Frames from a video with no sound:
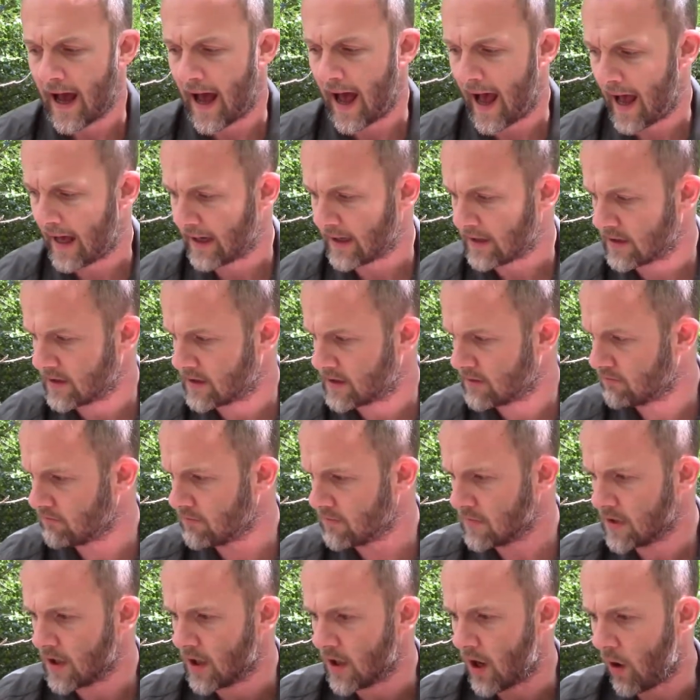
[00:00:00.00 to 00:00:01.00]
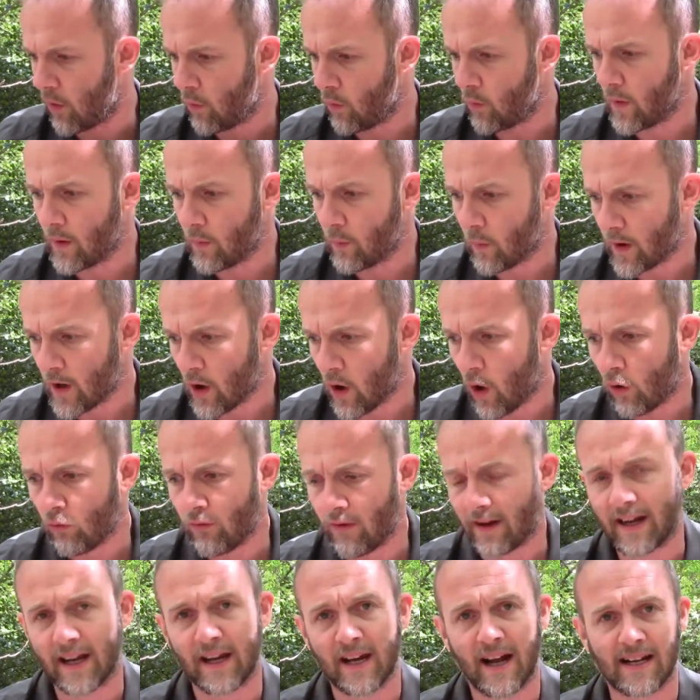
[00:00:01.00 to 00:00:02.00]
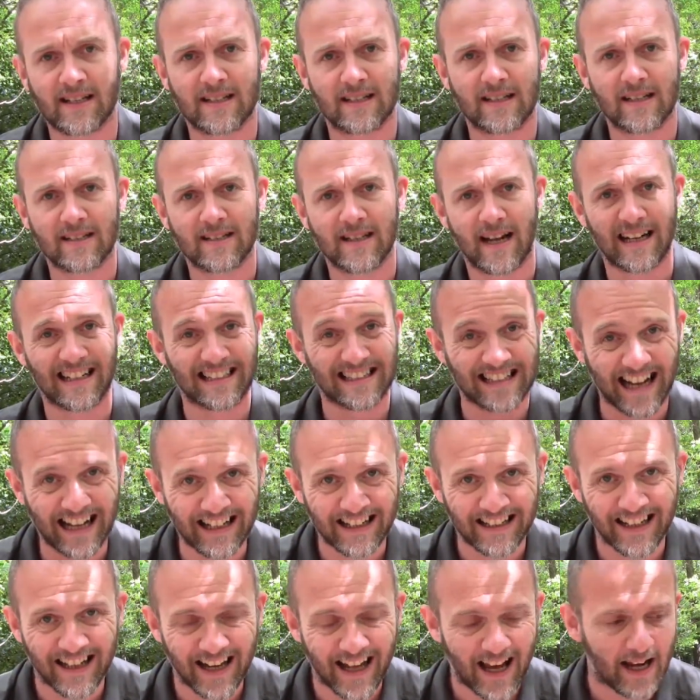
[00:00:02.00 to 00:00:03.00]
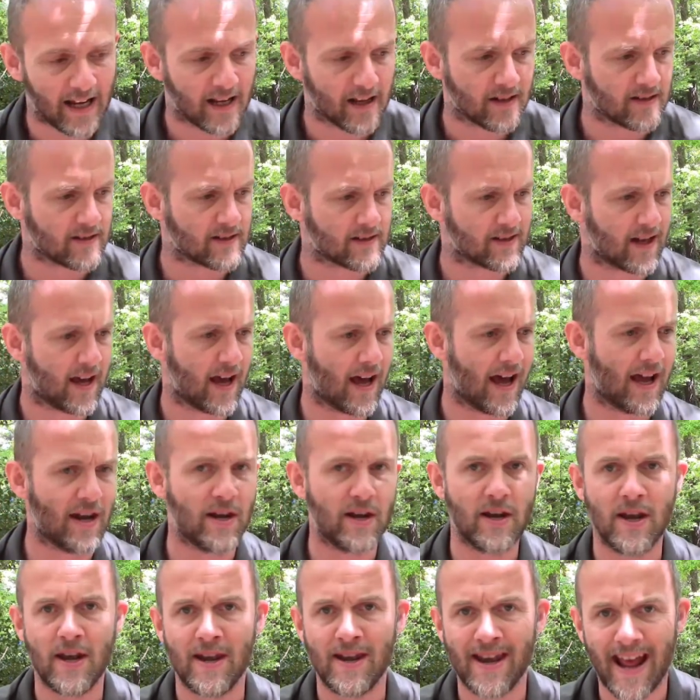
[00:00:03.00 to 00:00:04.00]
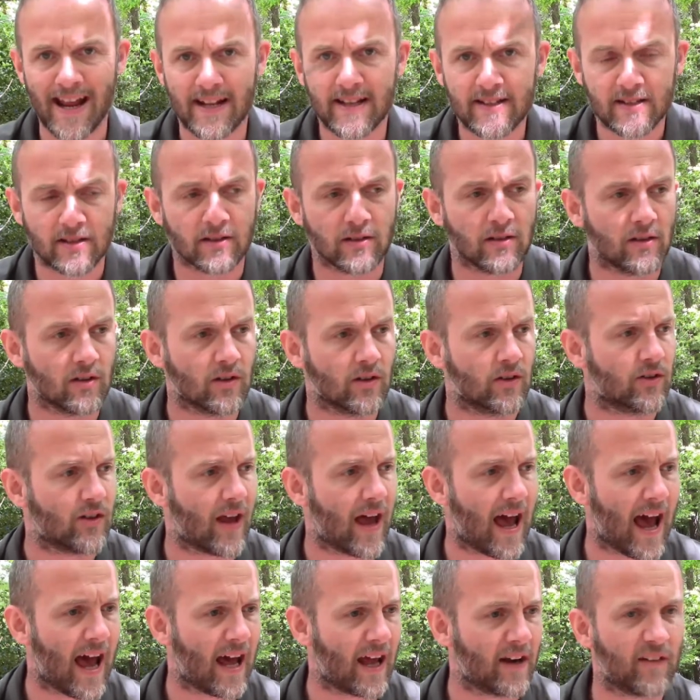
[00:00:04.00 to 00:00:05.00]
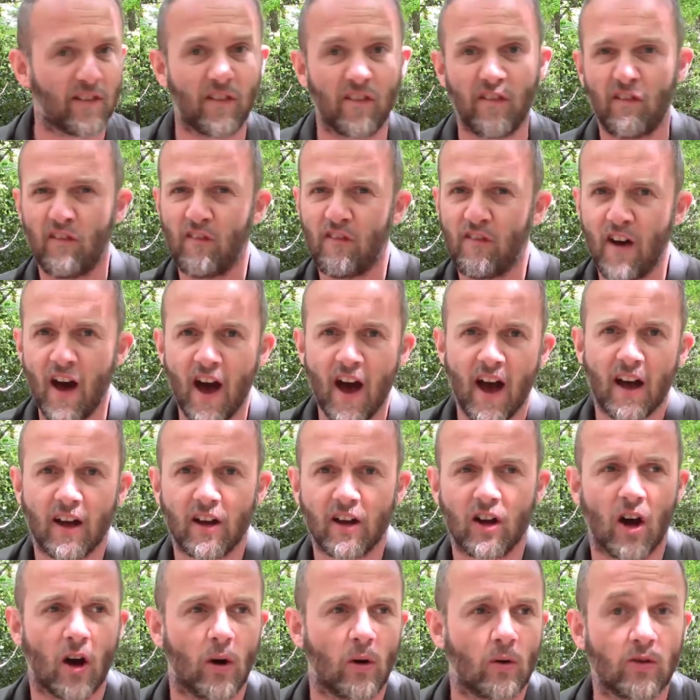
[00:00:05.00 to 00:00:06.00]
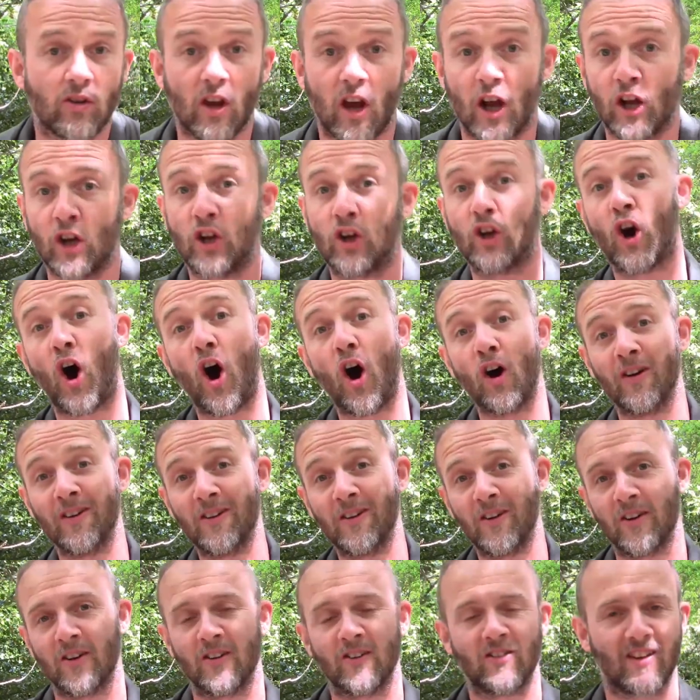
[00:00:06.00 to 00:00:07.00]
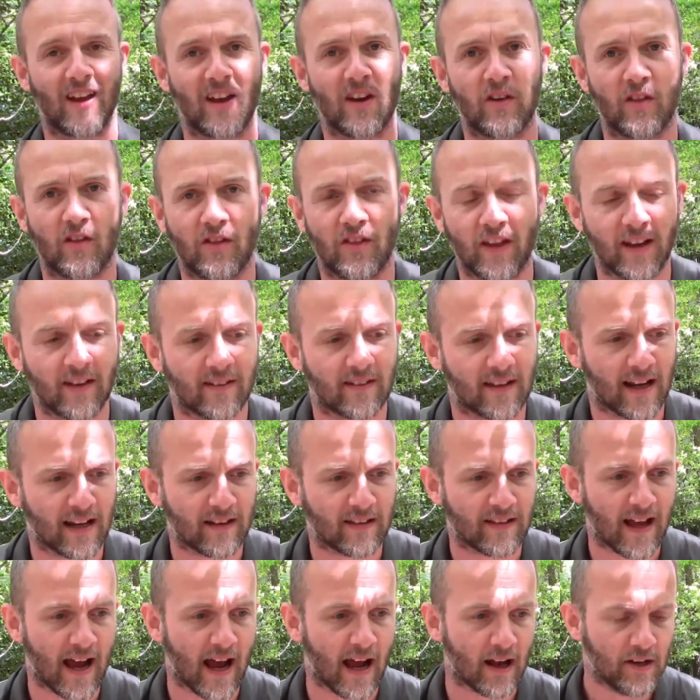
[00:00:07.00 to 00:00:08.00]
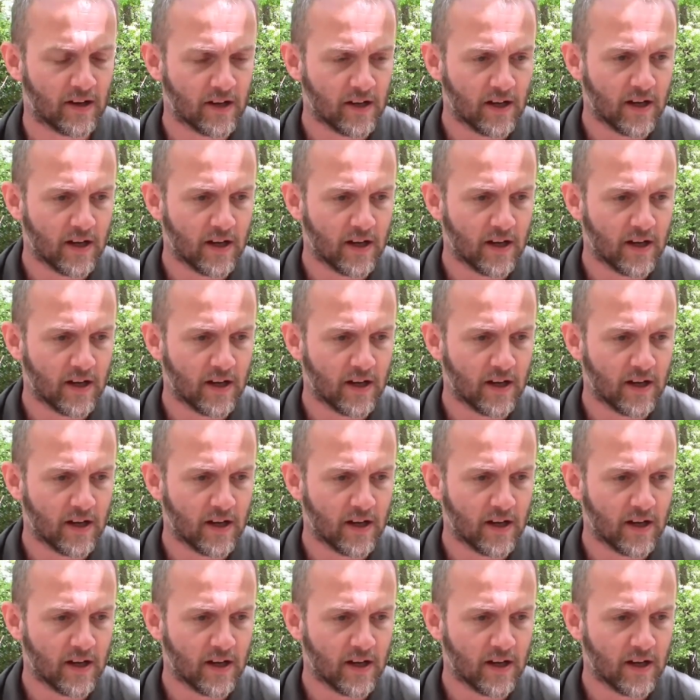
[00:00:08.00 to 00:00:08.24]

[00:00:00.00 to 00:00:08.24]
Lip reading: And, you know, we all recognize things like dandelions and nettles and fir cones and conkers and things like that.